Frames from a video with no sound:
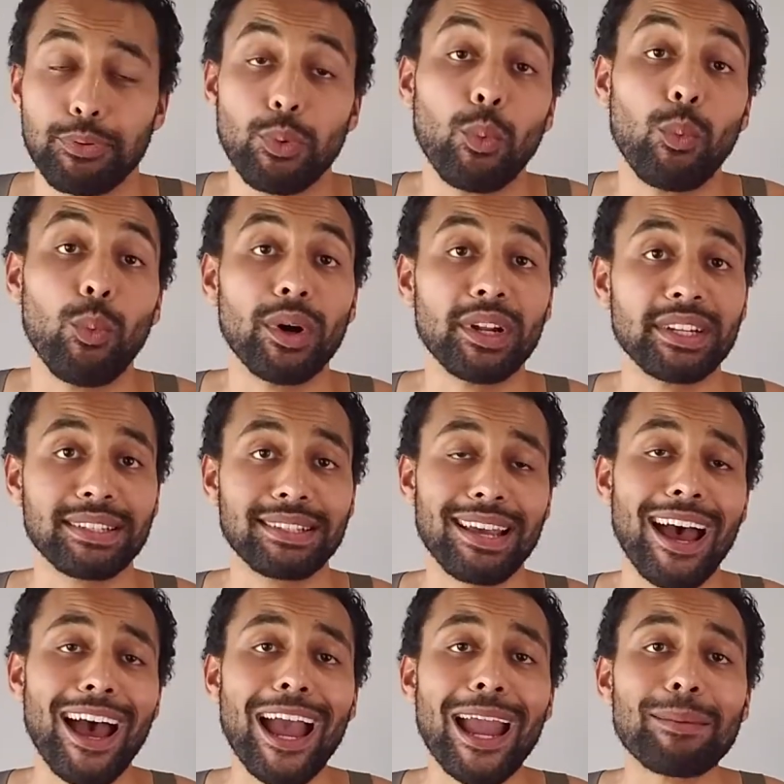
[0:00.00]
What a
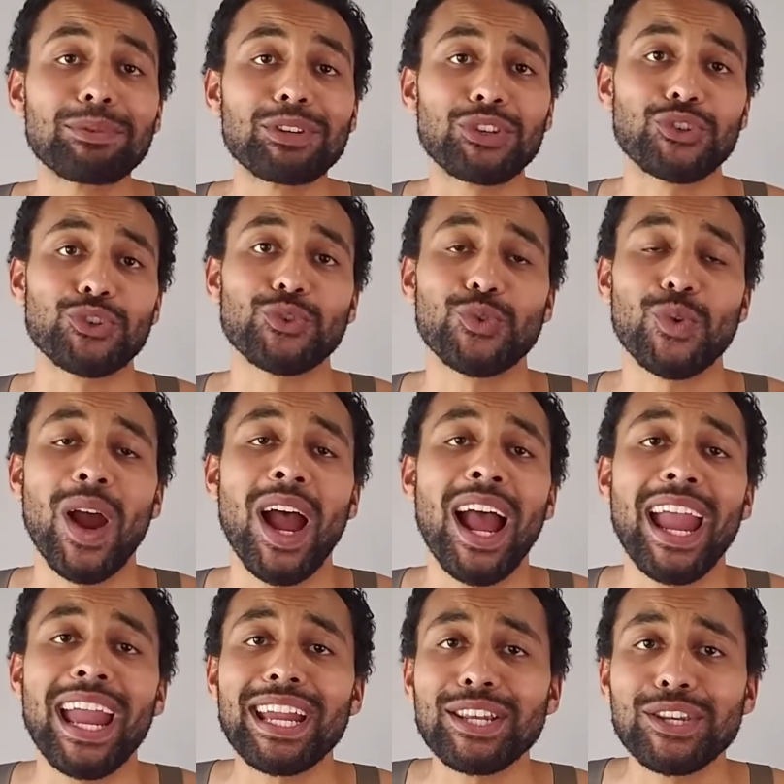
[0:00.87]
time to
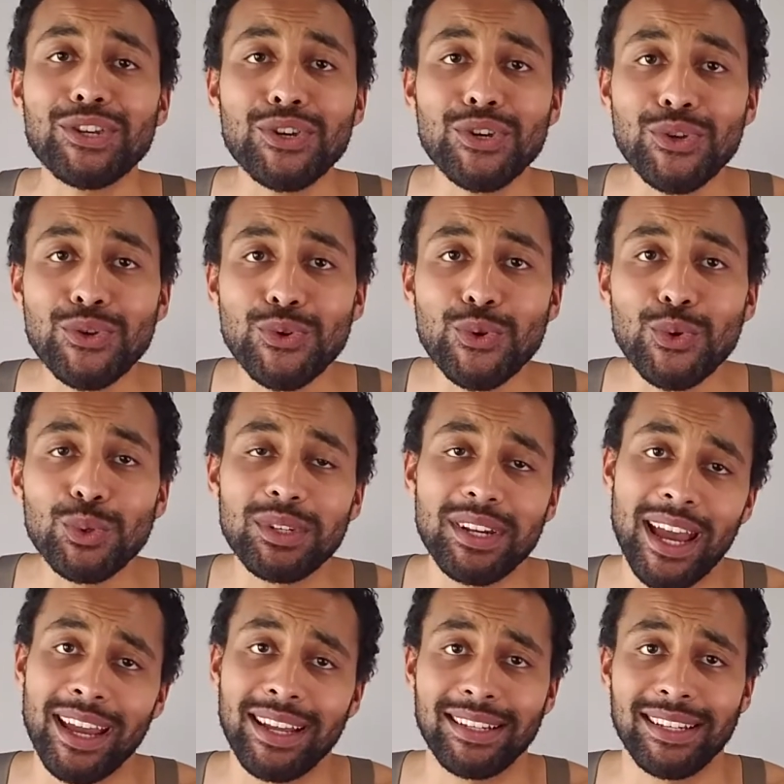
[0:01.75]
try new
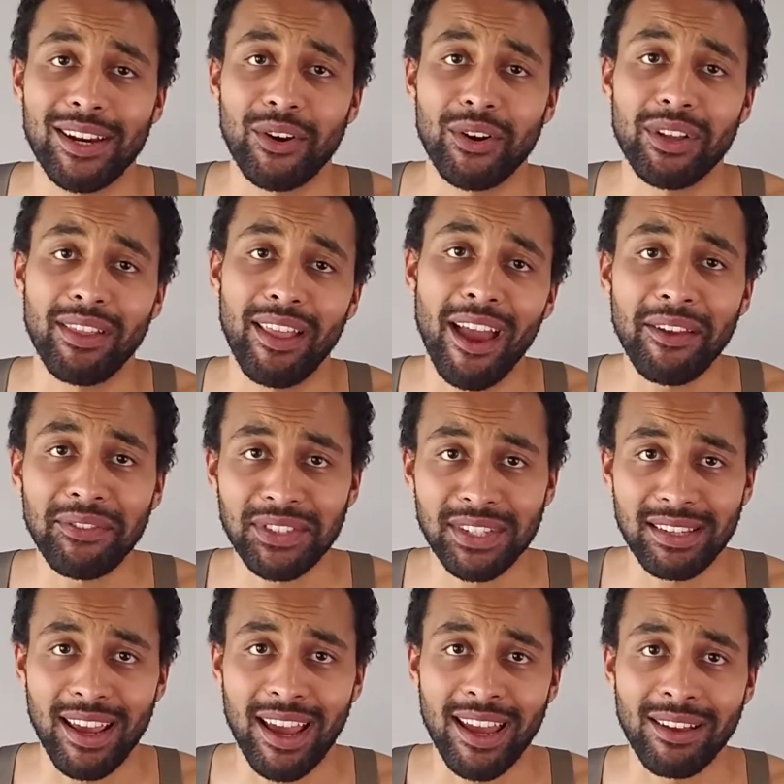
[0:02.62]
dietary
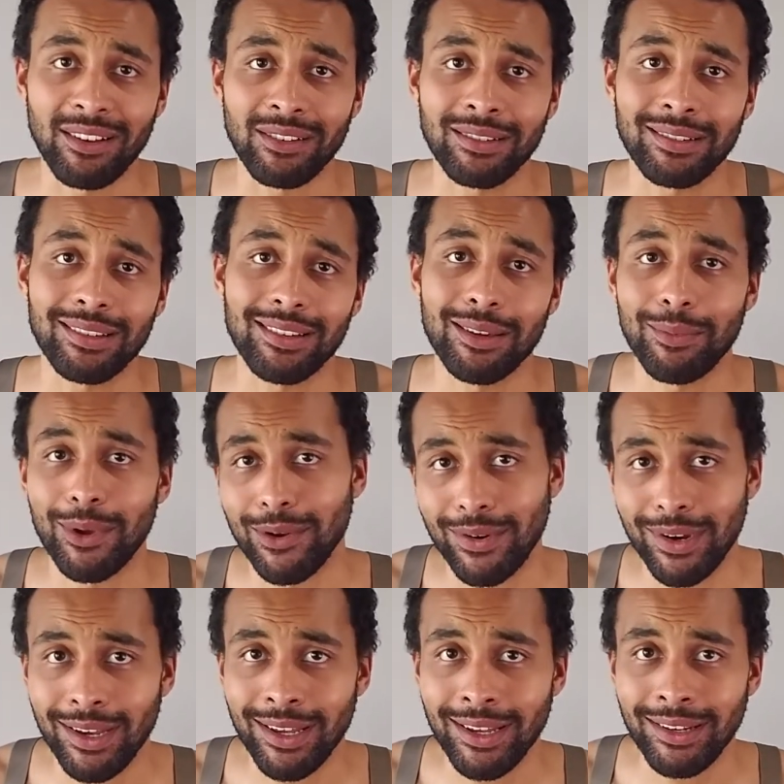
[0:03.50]
lifestyles, am I
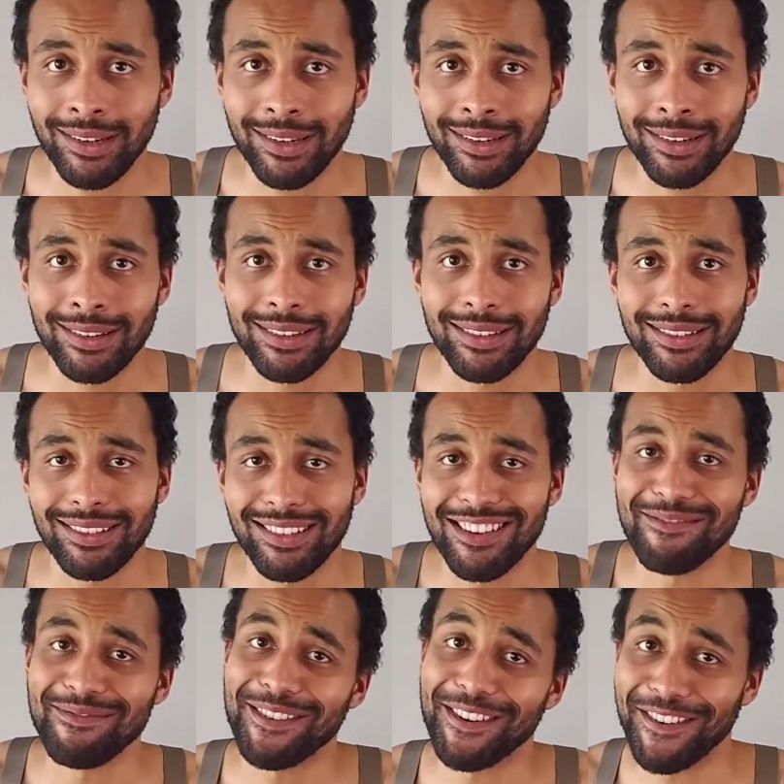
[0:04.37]
right?
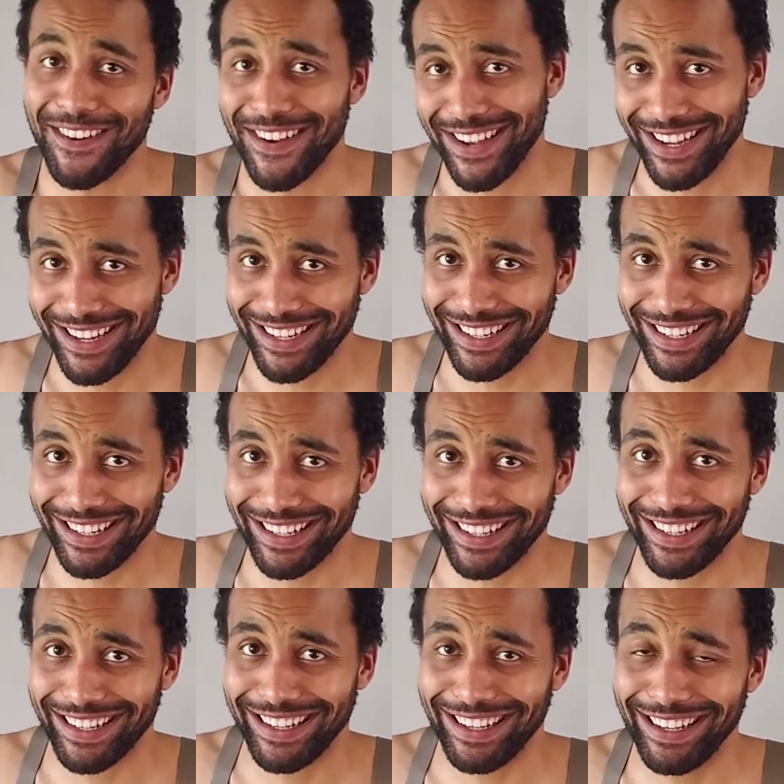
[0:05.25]
Am I right?
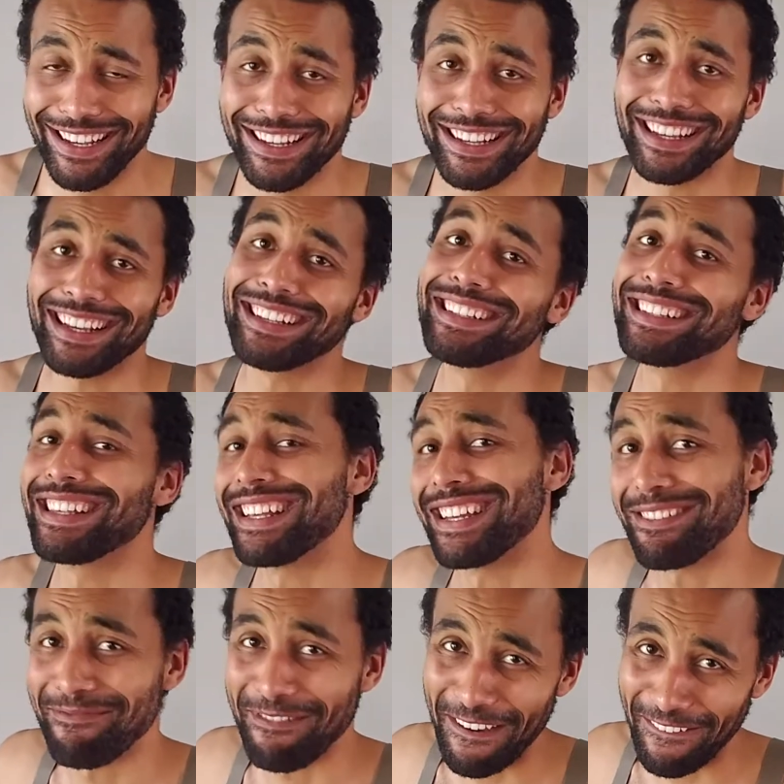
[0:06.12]
I said,
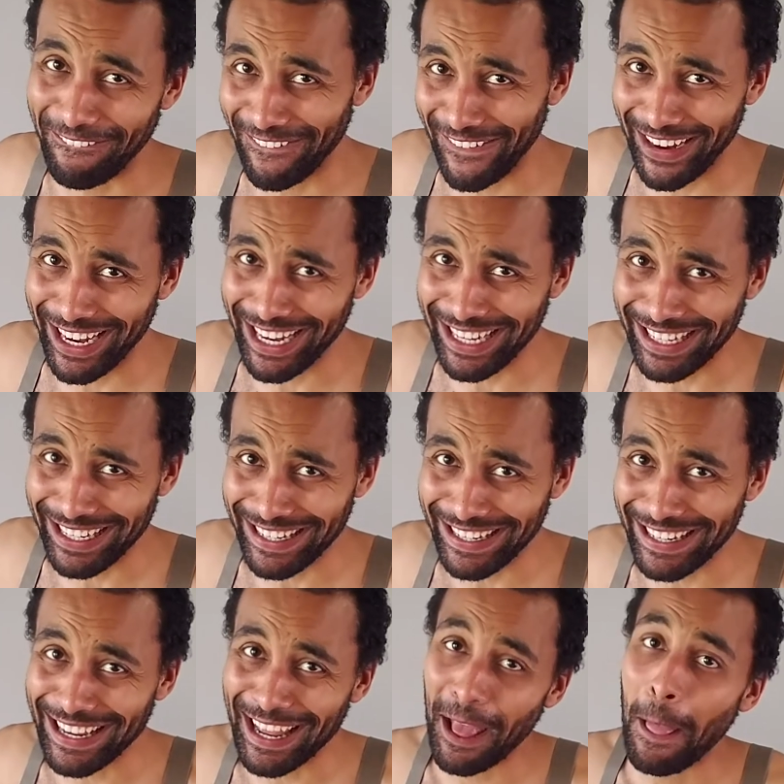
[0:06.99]
am I
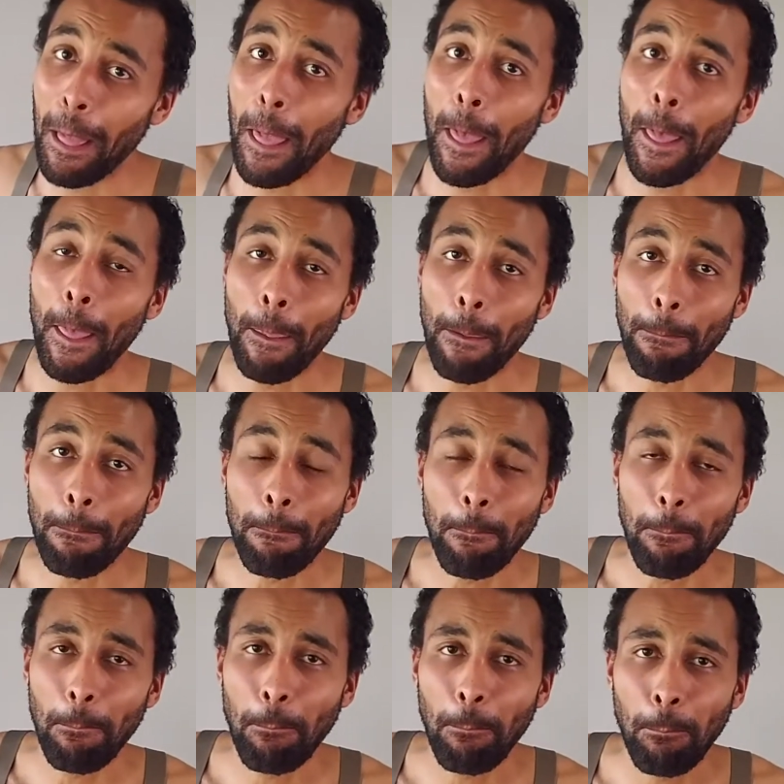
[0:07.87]

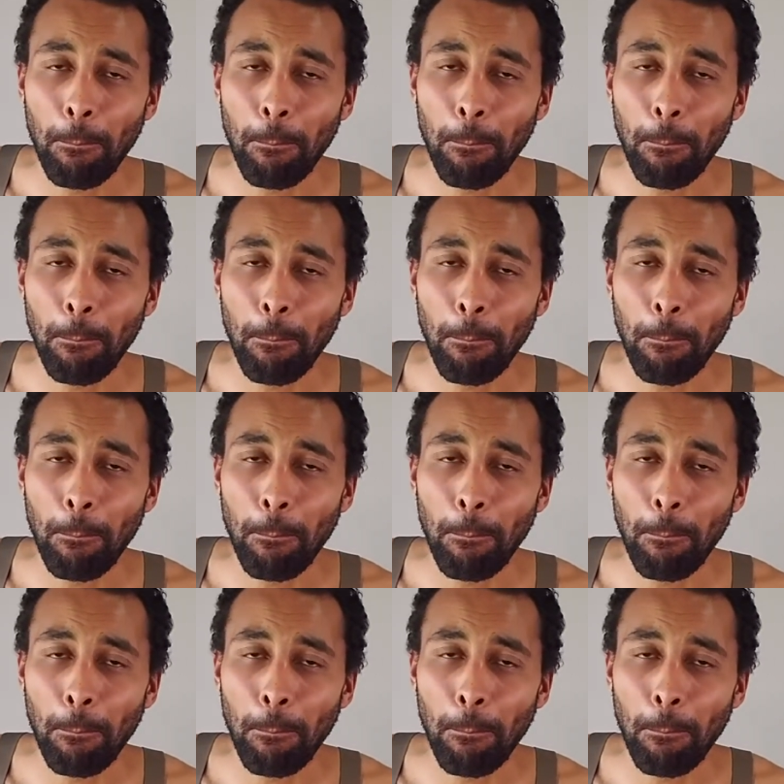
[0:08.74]
right?